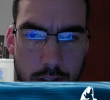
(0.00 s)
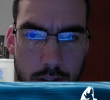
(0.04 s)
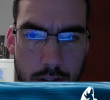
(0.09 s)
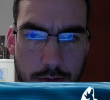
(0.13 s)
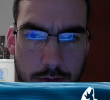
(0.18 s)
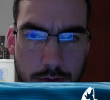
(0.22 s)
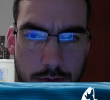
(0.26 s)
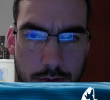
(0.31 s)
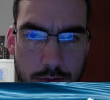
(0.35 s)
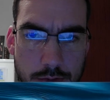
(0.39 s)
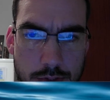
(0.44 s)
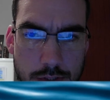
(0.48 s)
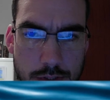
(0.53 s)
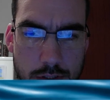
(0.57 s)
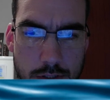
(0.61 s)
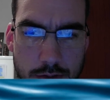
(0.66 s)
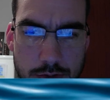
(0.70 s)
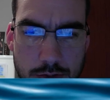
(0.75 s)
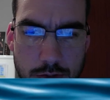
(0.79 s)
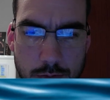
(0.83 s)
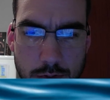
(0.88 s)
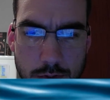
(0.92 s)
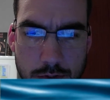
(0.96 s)
Don't see that
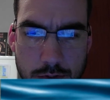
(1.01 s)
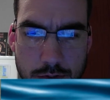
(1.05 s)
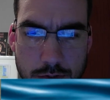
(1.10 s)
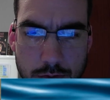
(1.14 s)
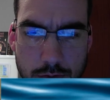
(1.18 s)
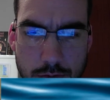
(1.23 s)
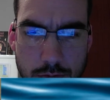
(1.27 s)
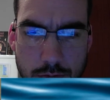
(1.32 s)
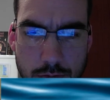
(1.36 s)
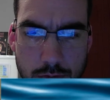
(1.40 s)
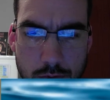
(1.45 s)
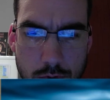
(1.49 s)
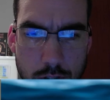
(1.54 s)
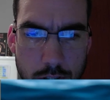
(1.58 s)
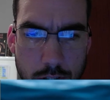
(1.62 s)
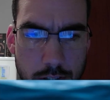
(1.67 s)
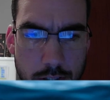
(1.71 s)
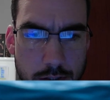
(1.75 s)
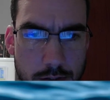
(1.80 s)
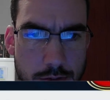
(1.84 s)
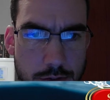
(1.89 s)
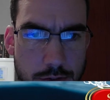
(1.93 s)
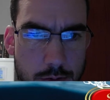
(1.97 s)
so much on the
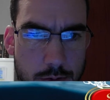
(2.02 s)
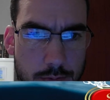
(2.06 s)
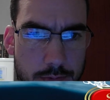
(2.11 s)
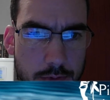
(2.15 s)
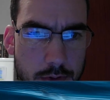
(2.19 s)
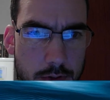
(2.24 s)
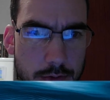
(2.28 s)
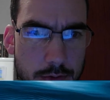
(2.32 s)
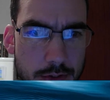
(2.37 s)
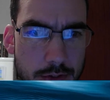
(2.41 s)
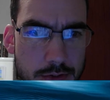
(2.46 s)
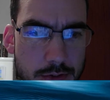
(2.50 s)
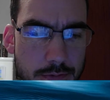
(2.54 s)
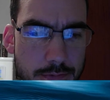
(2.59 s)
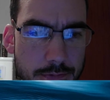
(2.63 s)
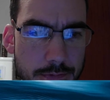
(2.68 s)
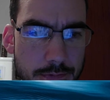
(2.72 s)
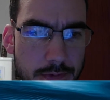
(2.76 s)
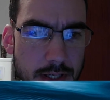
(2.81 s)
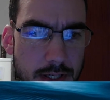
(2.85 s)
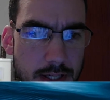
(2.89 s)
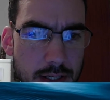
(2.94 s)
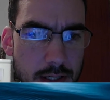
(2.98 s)
right. So there's a
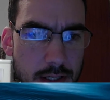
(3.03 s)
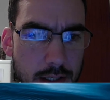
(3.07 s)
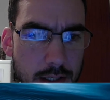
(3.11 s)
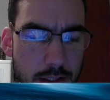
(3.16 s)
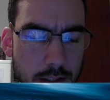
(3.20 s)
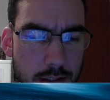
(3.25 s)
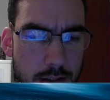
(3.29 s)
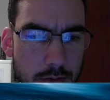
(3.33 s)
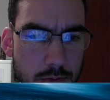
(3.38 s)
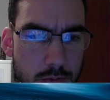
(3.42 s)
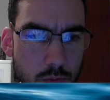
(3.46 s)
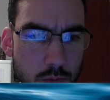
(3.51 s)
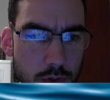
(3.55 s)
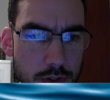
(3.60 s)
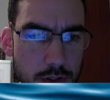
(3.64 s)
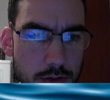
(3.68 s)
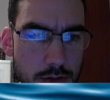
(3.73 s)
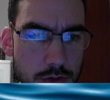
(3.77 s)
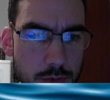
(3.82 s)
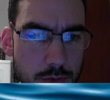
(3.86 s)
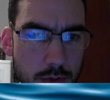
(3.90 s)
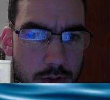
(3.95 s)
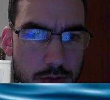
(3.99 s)
feeling within
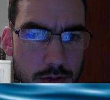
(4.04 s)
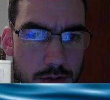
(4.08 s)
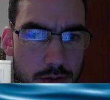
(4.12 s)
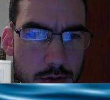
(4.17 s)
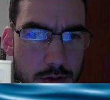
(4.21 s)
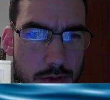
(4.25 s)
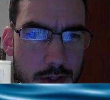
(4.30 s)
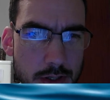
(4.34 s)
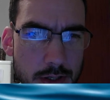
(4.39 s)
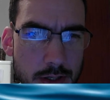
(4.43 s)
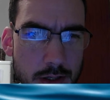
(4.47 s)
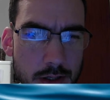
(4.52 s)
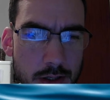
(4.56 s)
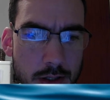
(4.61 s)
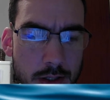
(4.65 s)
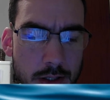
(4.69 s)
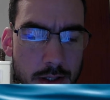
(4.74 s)
this person that they are